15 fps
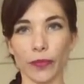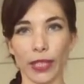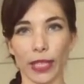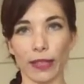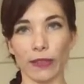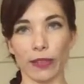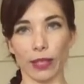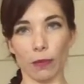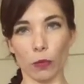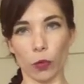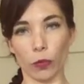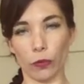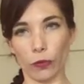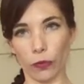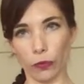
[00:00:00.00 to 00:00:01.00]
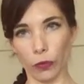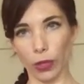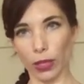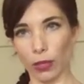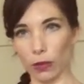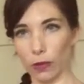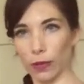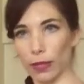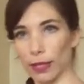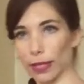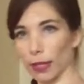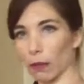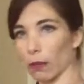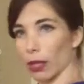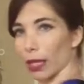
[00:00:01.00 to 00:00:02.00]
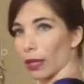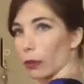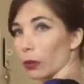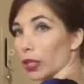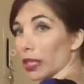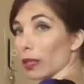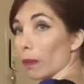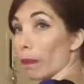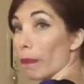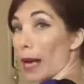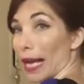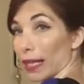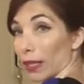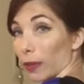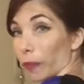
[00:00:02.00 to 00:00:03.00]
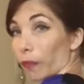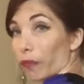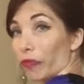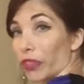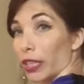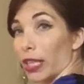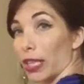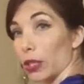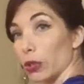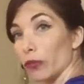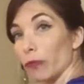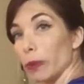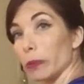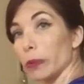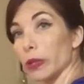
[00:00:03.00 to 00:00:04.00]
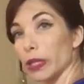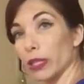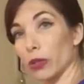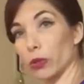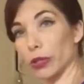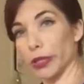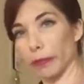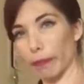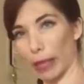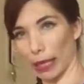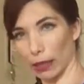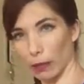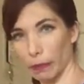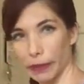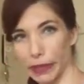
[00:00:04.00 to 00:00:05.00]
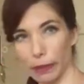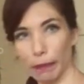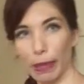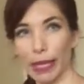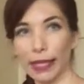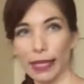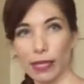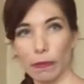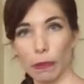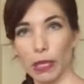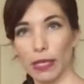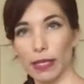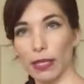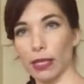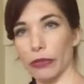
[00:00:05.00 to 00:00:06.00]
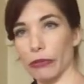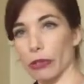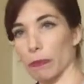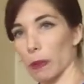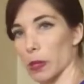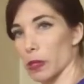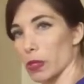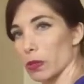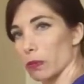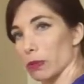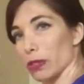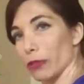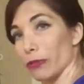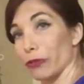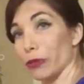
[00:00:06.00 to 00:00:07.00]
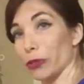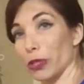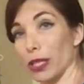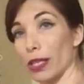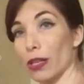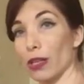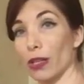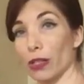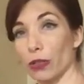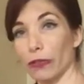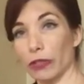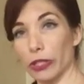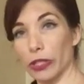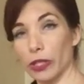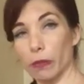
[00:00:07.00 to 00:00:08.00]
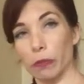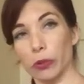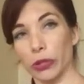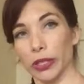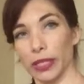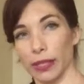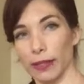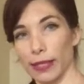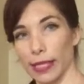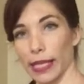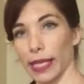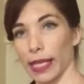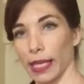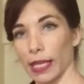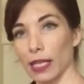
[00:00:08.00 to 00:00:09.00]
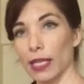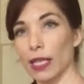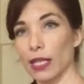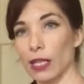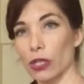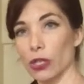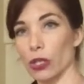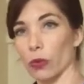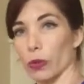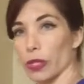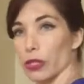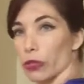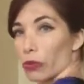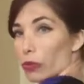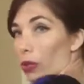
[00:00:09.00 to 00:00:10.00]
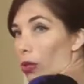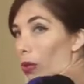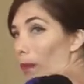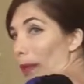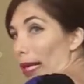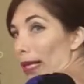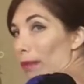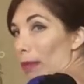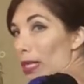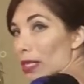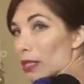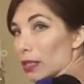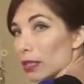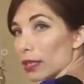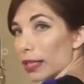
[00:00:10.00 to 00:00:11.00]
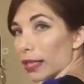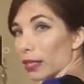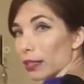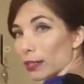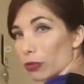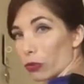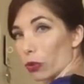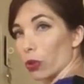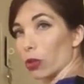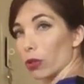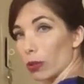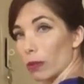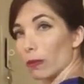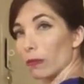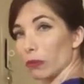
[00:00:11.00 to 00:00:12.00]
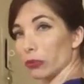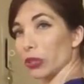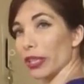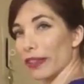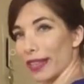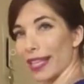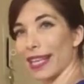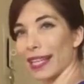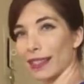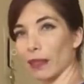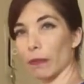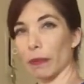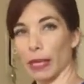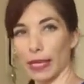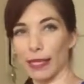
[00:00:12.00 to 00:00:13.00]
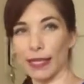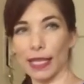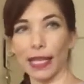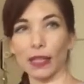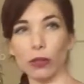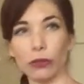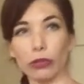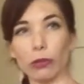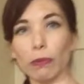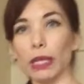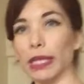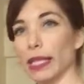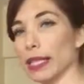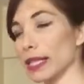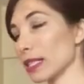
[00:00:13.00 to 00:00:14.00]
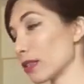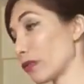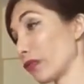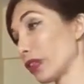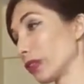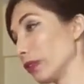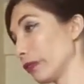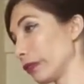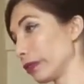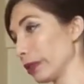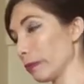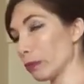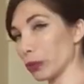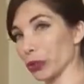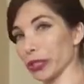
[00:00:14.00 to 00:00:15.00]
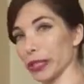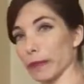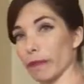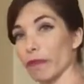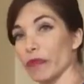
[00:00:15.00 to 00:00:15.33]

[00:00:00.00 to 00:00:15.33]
as they move. We're going to do the same thing with our back. A lot of people ignore the back, but the back is basically responsible for a lot of our support in singing. So a strong back muscle and a strong breathing at the back side of our body is very, very important.